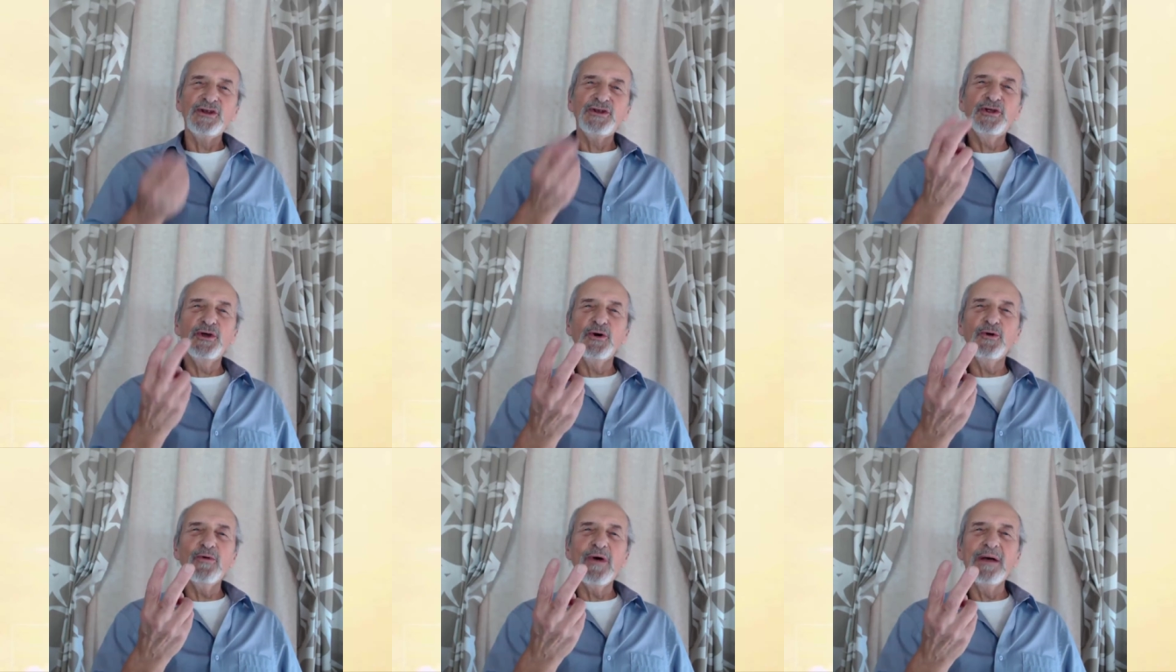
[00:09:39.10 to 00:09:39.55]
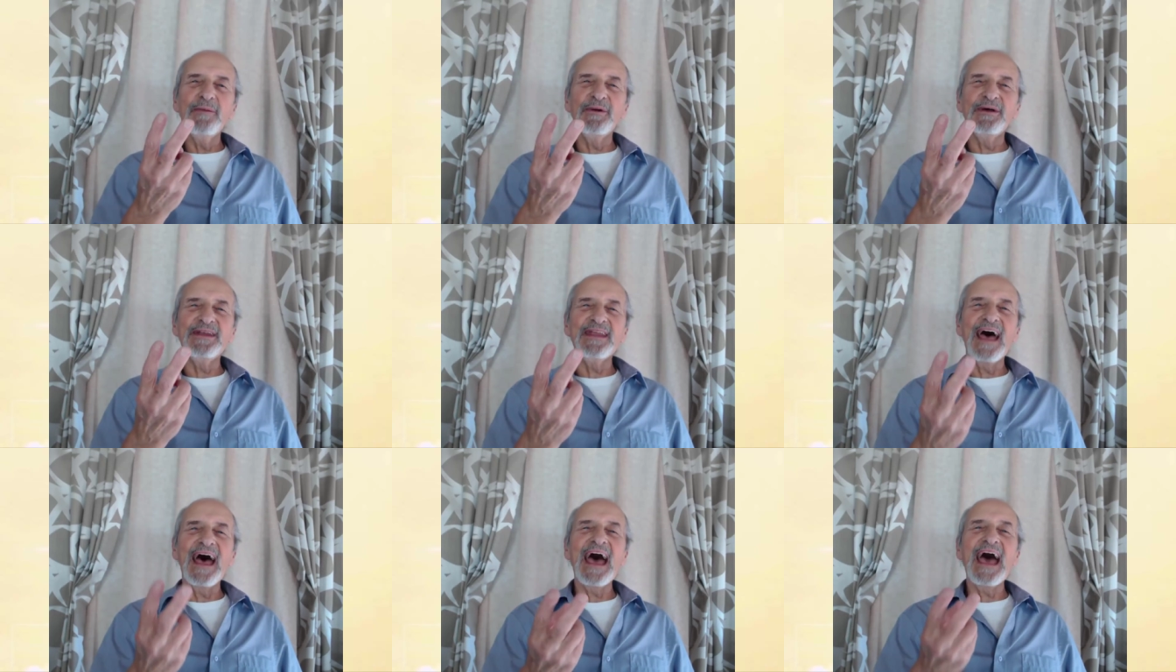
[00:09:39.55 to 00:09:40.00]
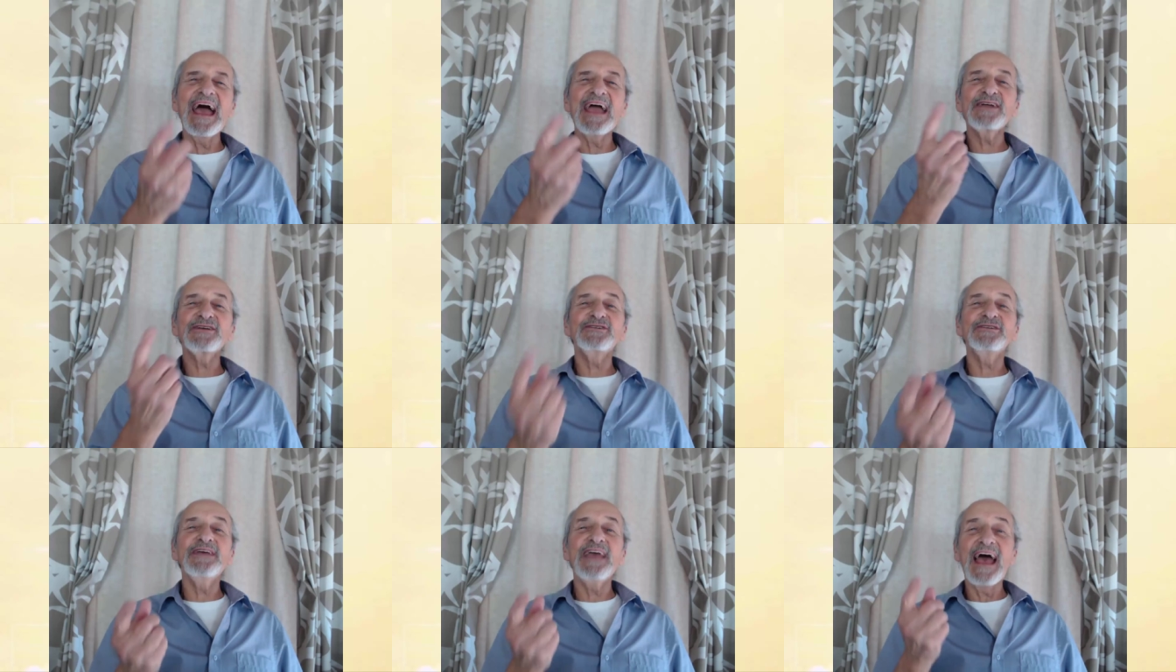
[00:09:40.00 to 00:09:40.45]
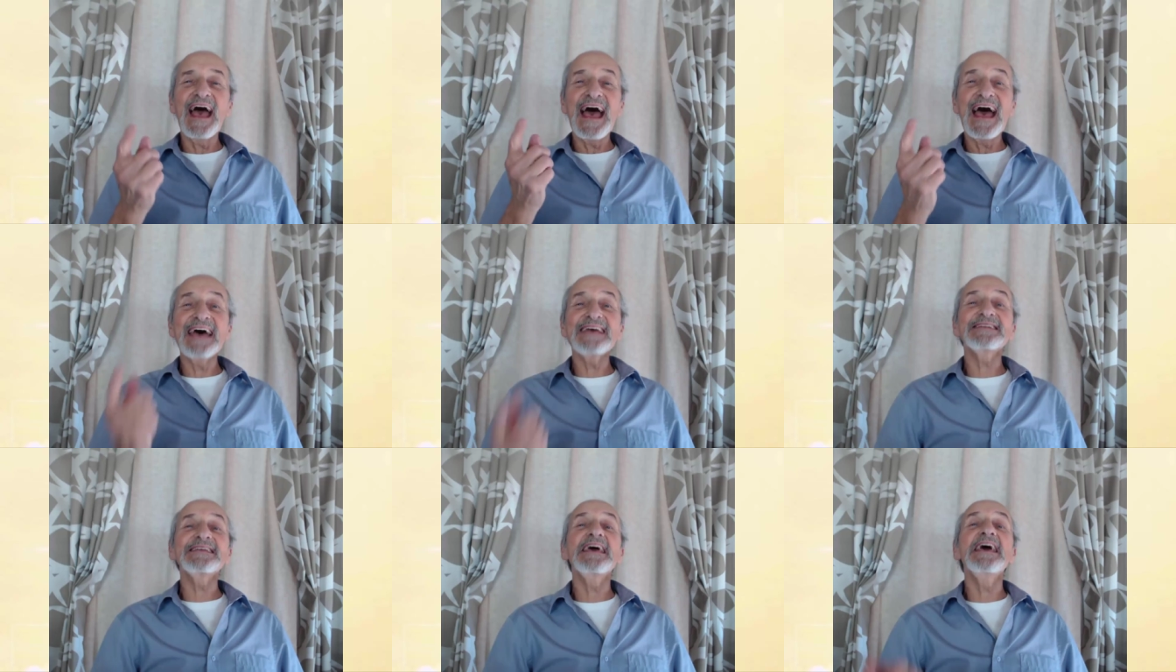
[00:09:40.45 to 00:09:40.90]
two women actually
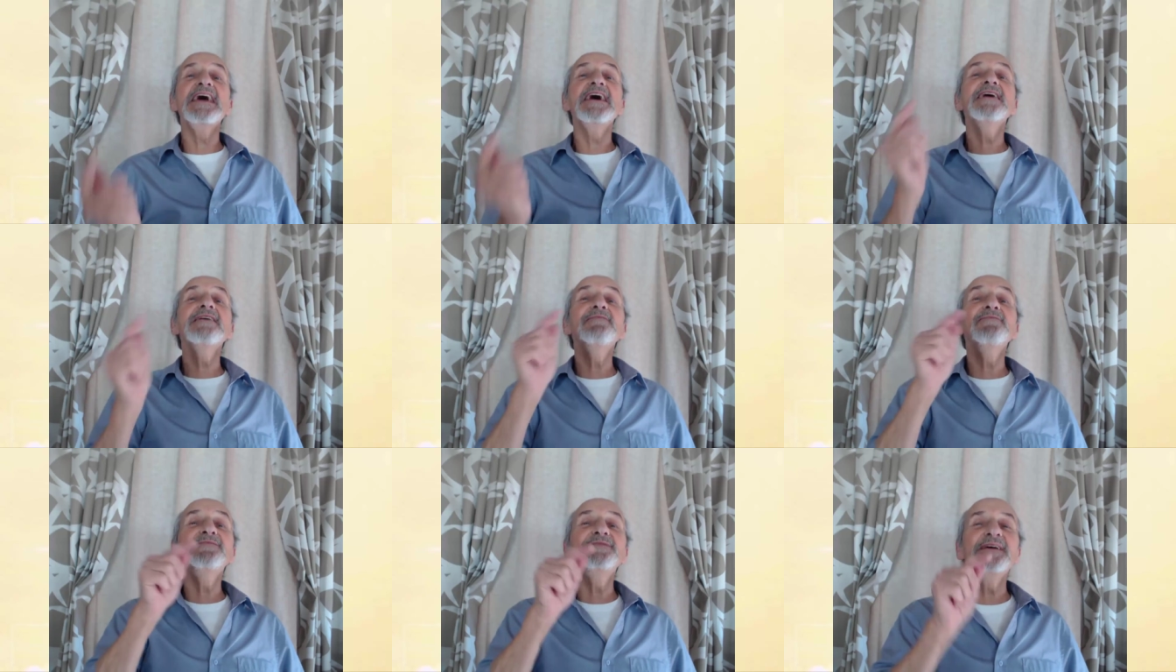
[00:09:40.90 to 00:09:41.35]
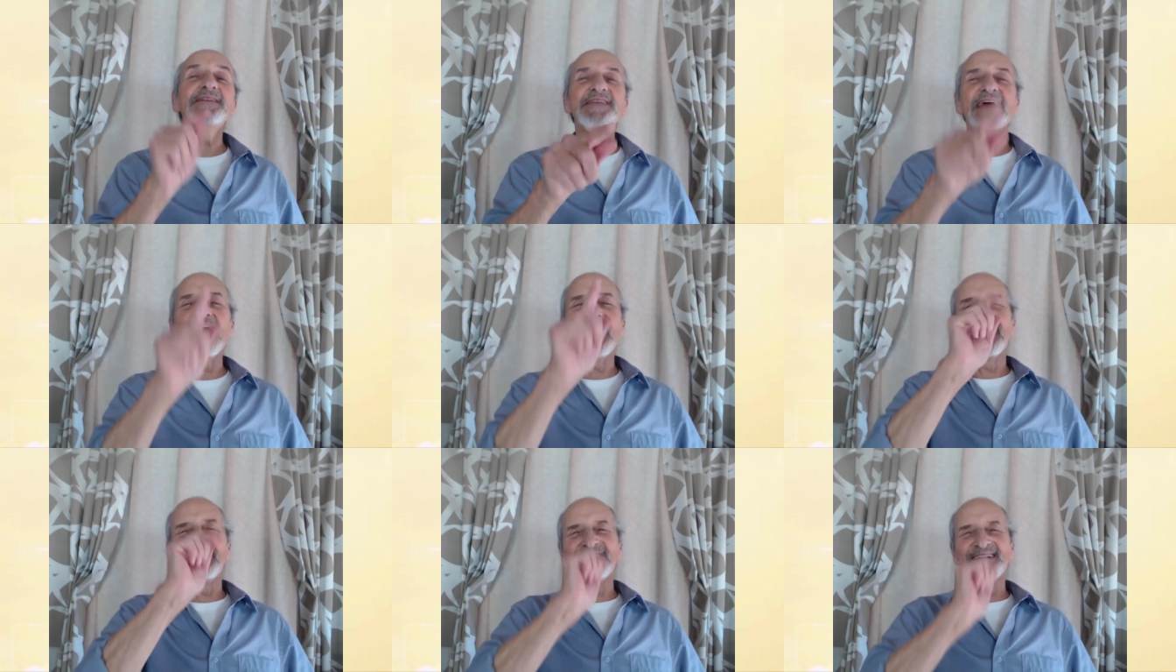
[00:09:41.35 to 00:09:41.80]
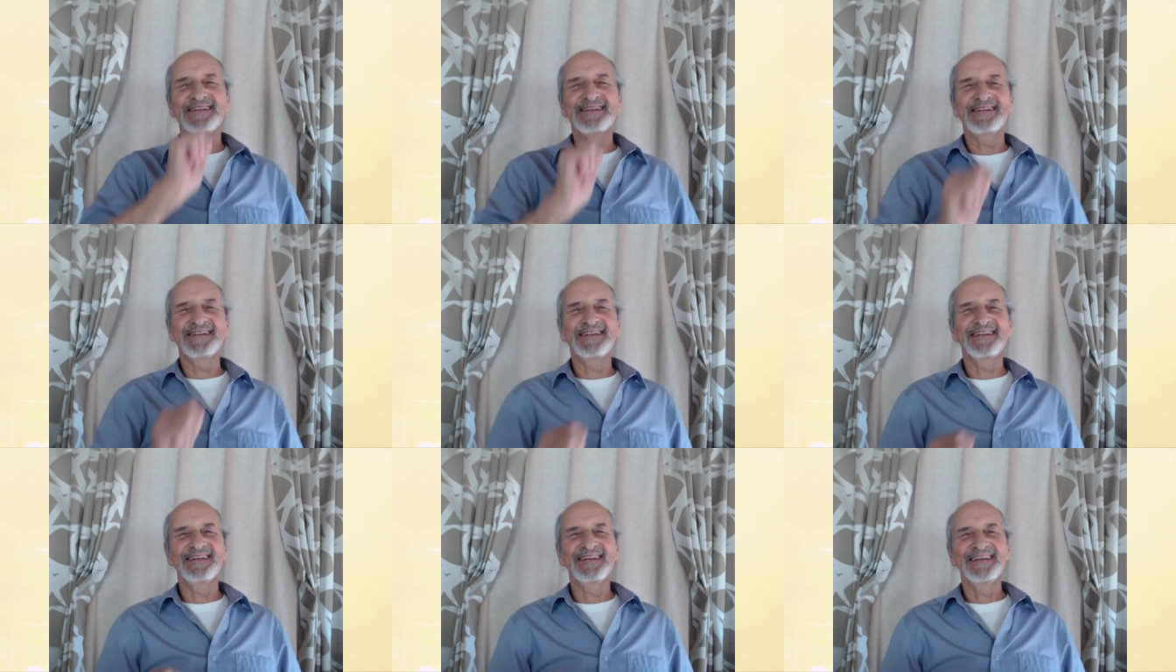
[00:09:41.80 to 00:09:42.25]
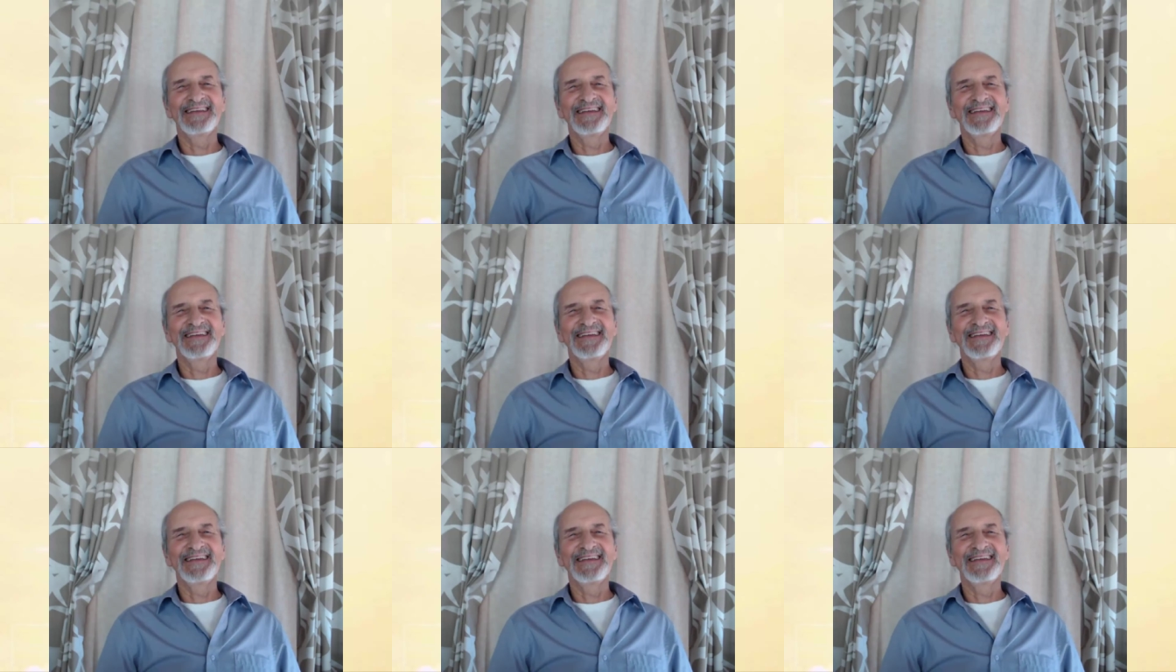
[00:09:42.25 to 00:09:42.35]
asked him to dance.